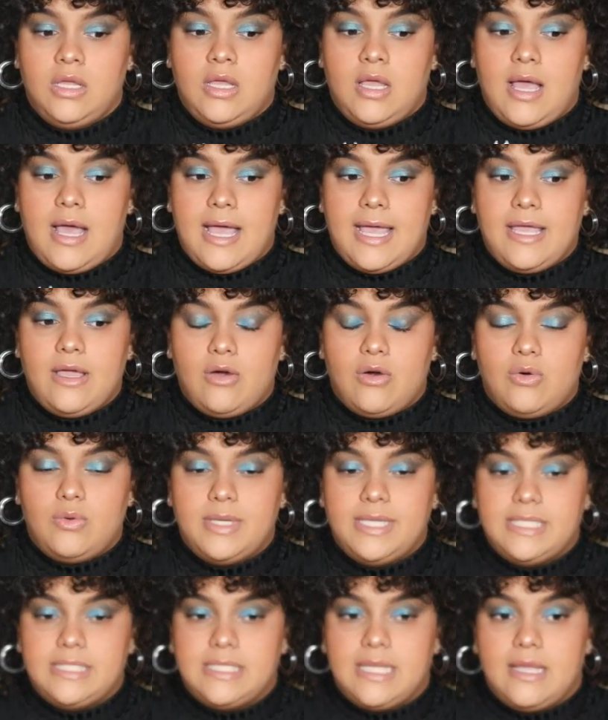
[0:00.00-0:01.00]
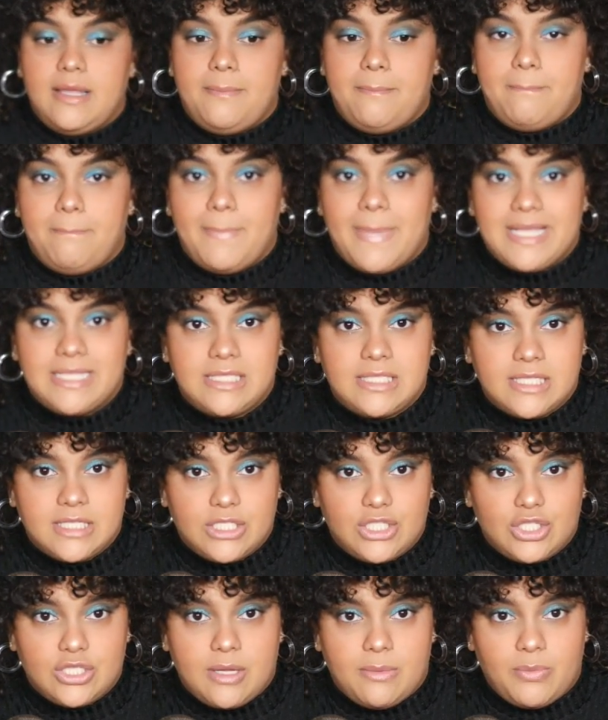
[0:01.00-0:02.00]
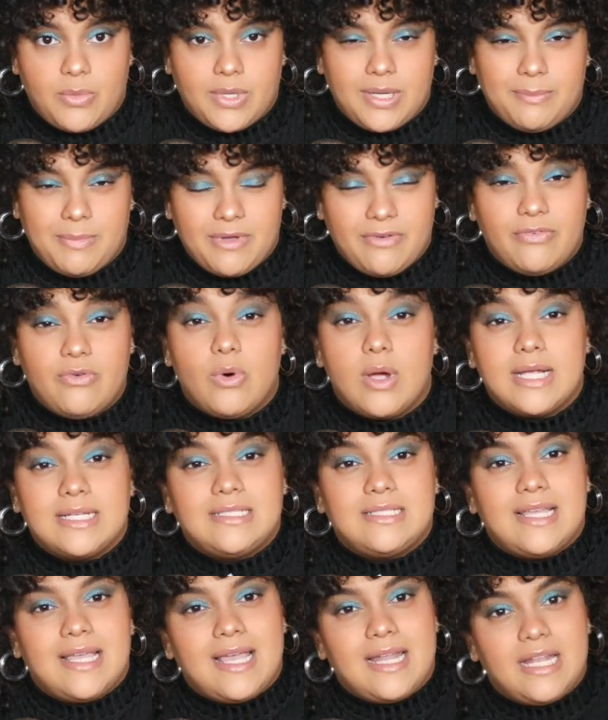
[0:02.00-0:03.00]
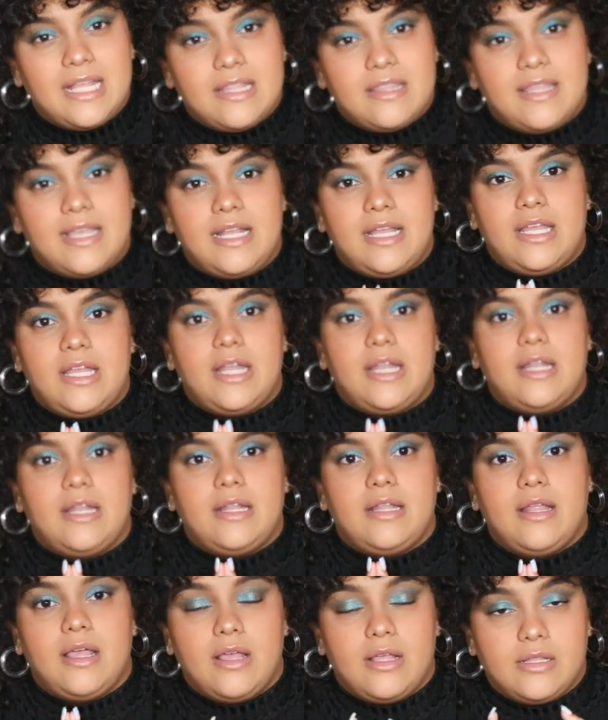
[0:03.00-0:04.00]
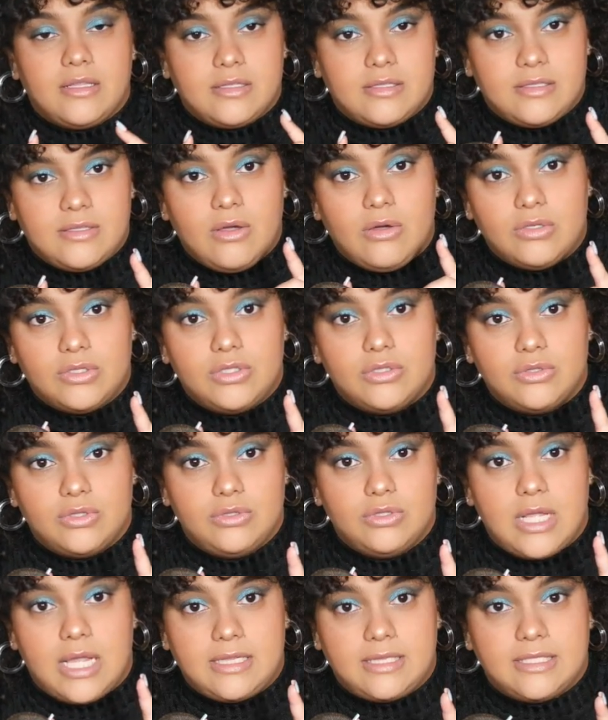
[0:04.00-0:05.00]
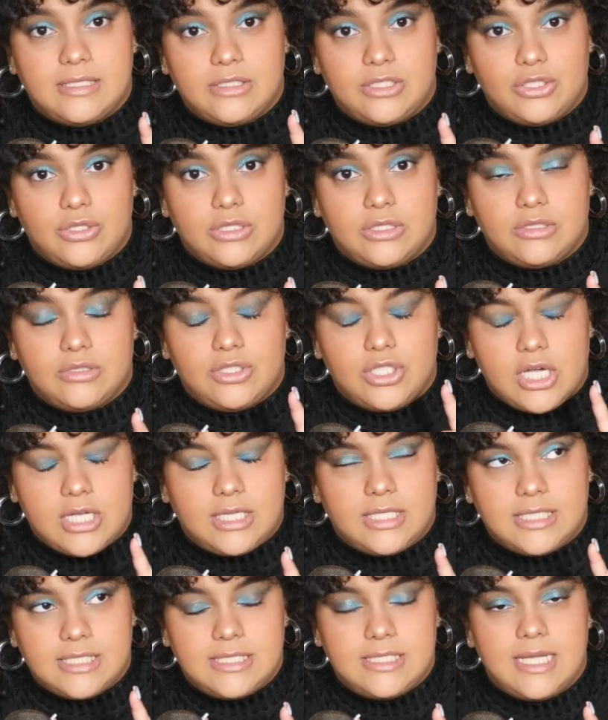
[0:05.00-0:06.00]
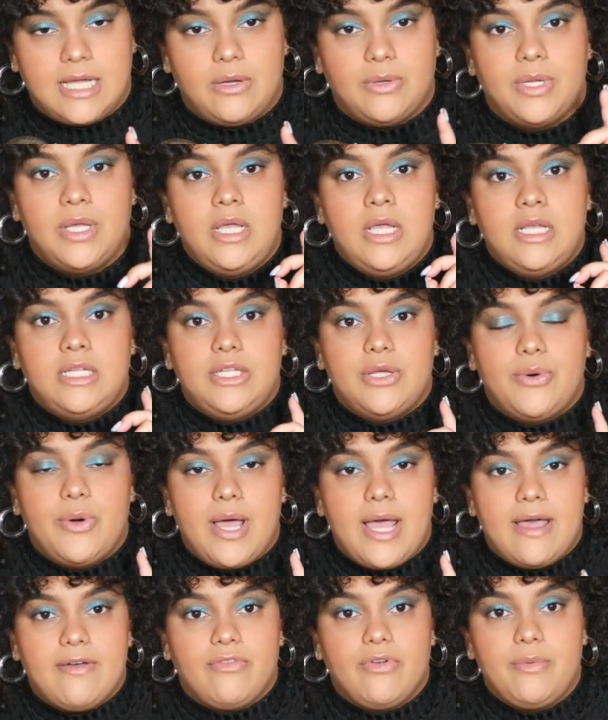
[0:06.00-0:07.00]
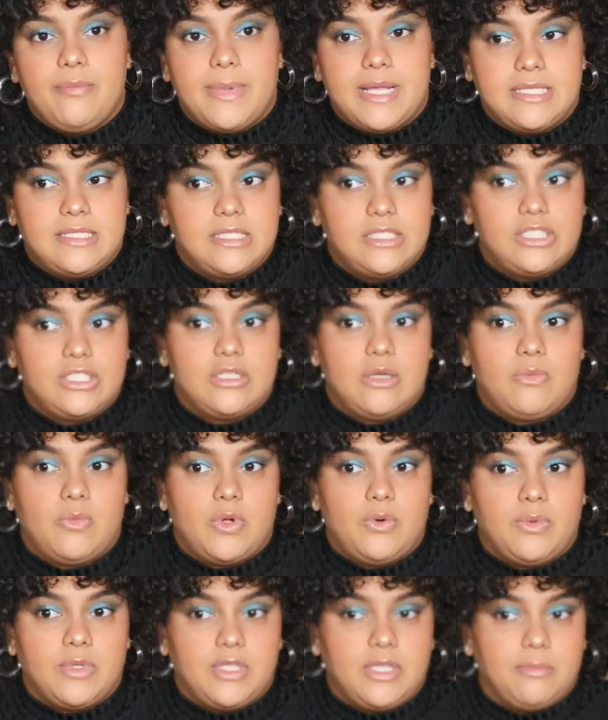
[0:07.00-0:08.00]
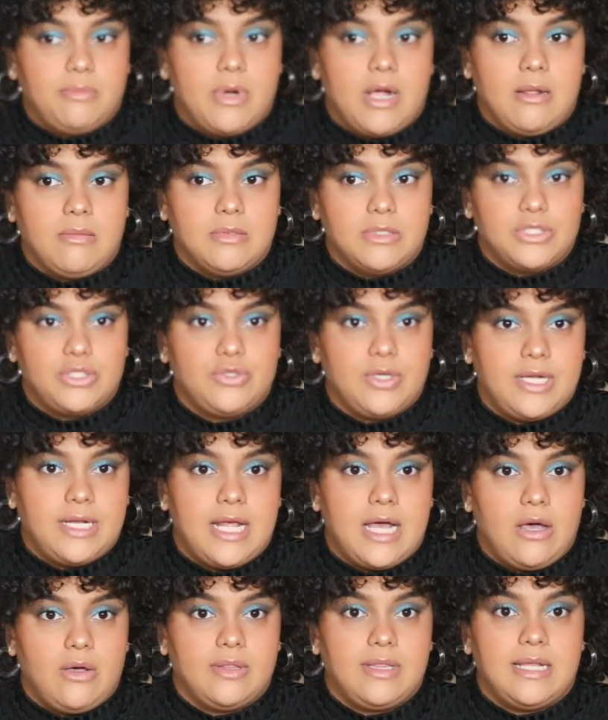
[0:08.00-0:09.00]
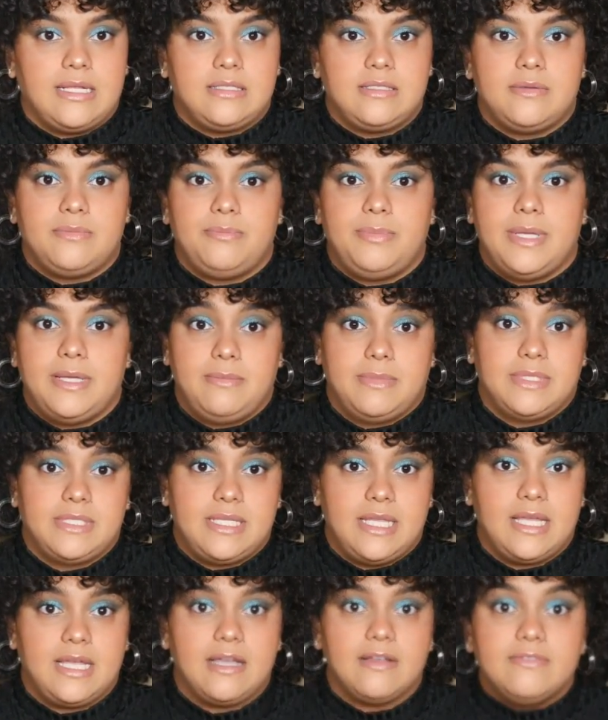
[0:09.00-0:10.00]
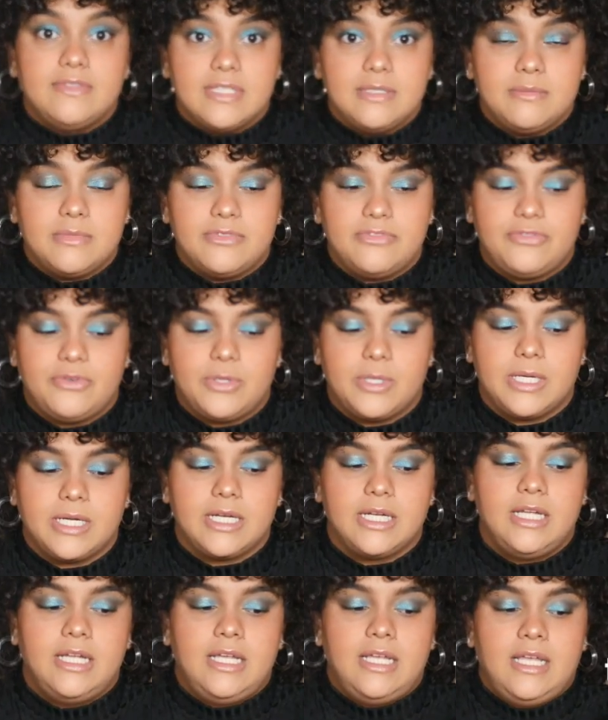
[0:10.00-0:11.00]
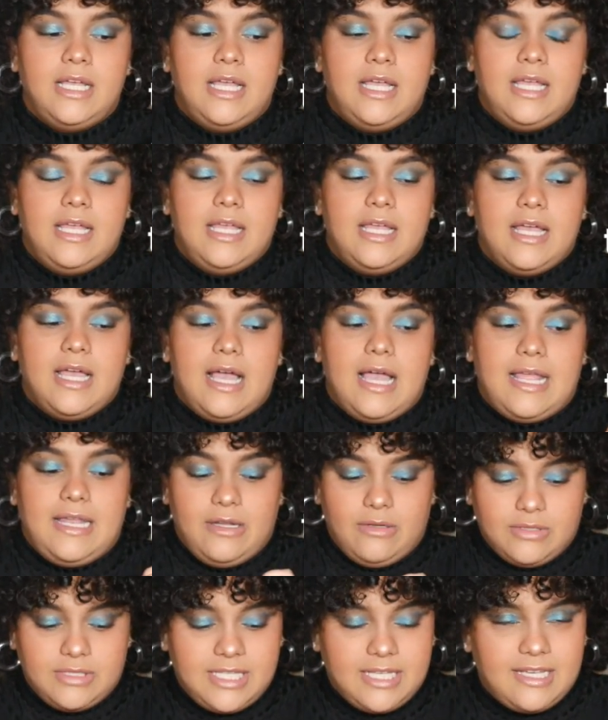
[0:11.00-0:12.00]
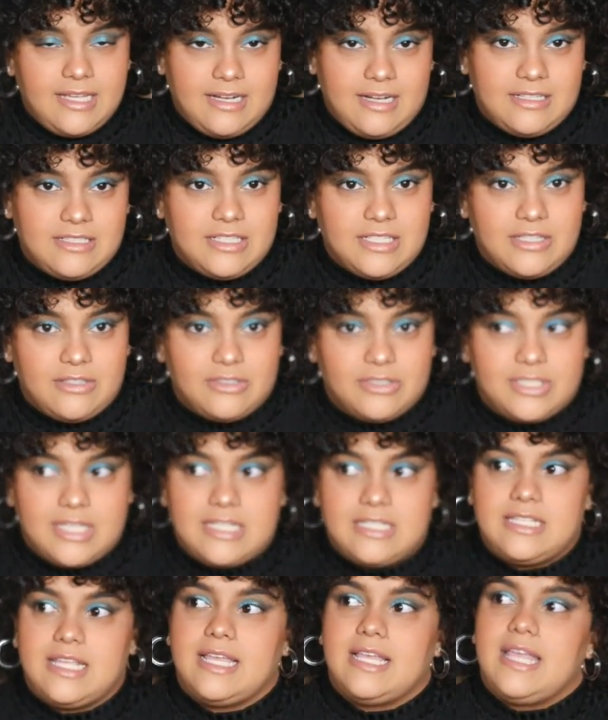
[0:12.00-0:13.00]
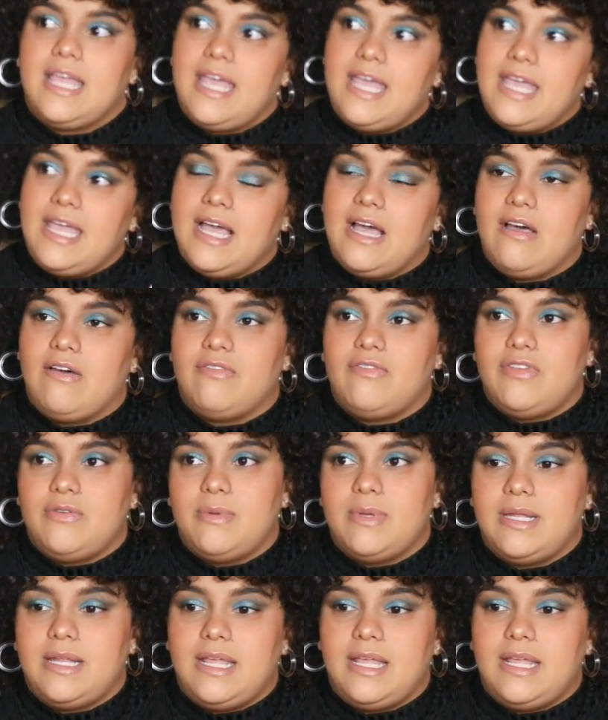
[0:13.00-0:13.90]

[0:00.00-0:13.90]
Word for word: I always message them before I say anything. Also, jot this down. Don't ever message someone with your problem straight out. That's a big mistake I've done before. And don't take it as a literal sense, like, hey, how have you been?